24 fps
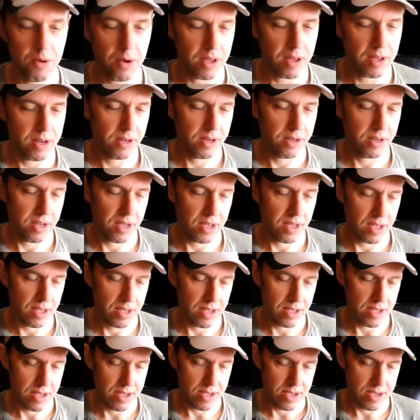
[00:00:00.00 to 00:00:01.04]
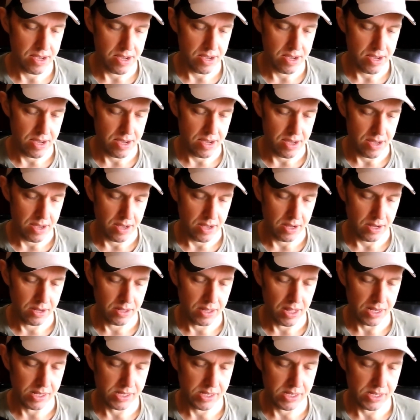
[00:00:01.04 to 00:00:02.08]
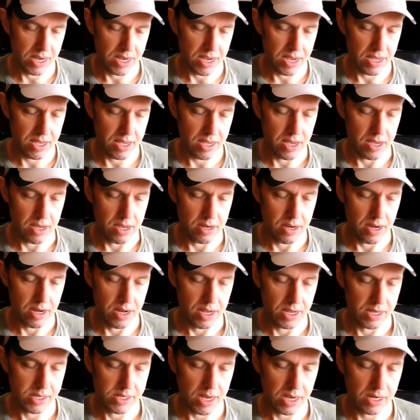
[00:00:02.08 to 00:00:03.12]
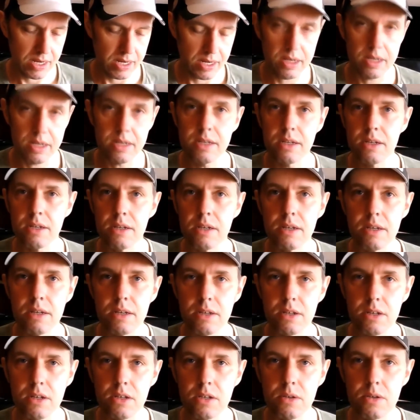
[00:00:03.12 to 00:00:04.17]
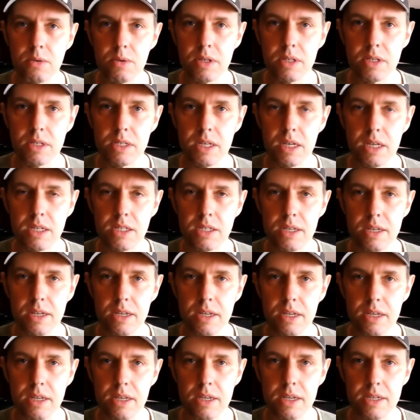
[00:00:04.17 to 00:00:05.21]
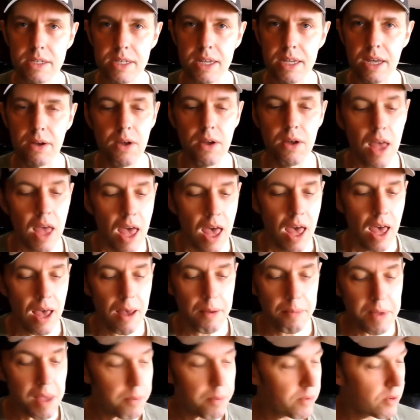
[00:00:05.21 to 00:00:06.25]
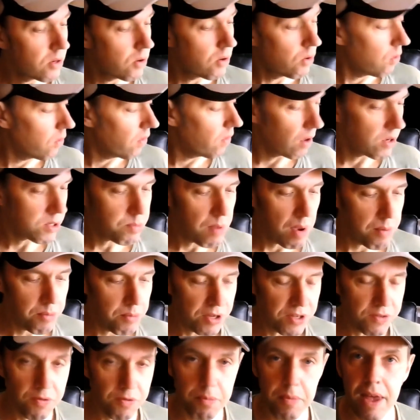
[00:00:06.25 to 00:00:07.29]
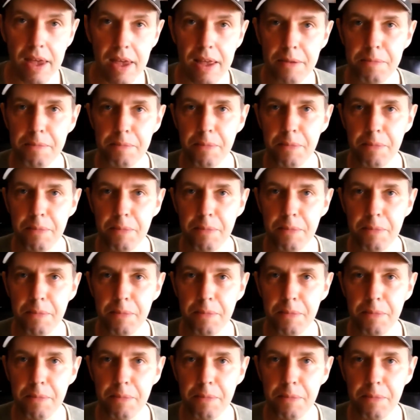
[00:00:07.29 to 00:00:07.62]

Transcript: And but that's yeah, maybe exactly 26 years ago. Yeah, all those memories for me.